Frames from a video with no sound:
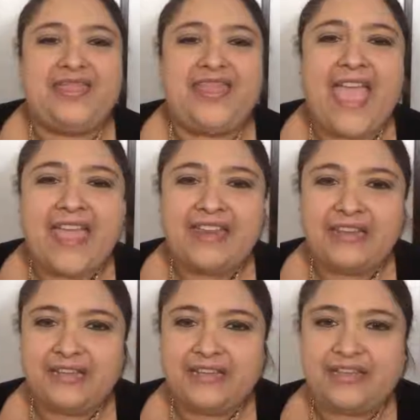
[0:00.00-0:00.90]
Then,
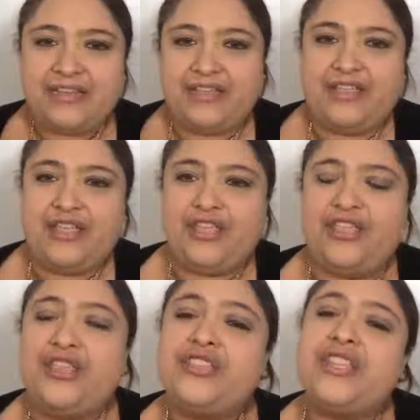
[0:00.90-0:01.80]

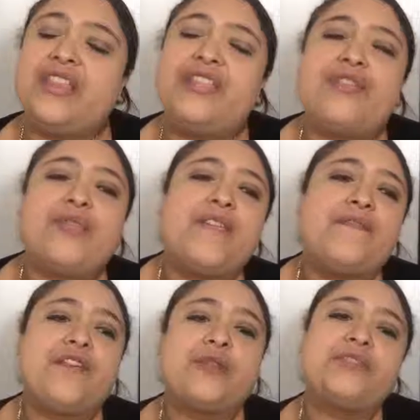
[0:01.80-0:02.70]
using the 3
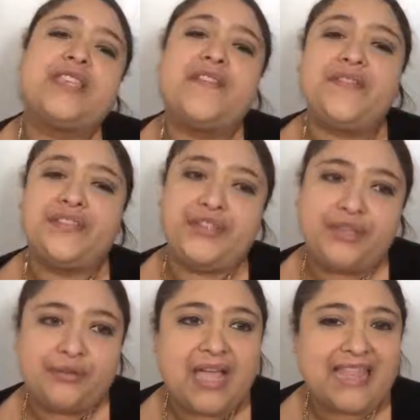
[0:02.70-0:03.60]
verbs given to
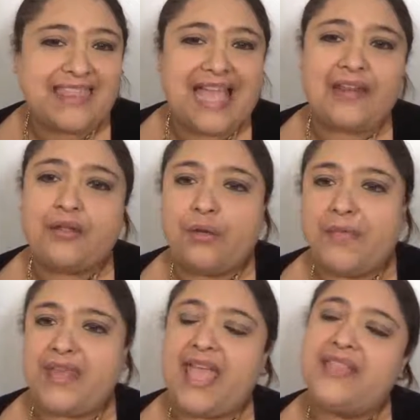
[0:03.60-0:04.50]
you, cantar,
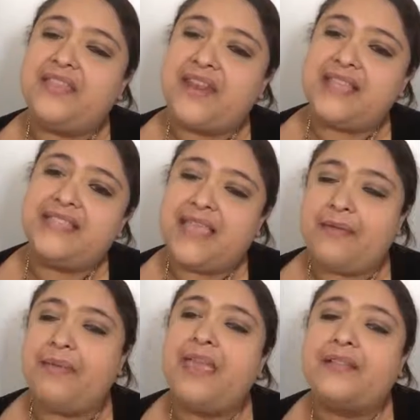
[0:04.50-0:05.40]
comer, and
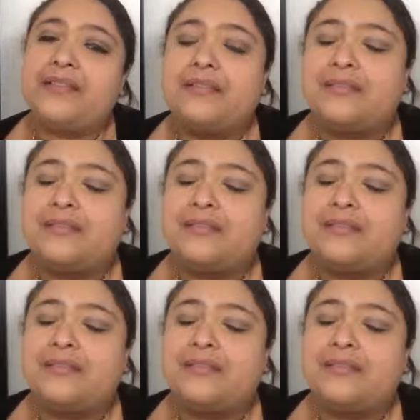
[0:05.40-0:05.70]
recibir,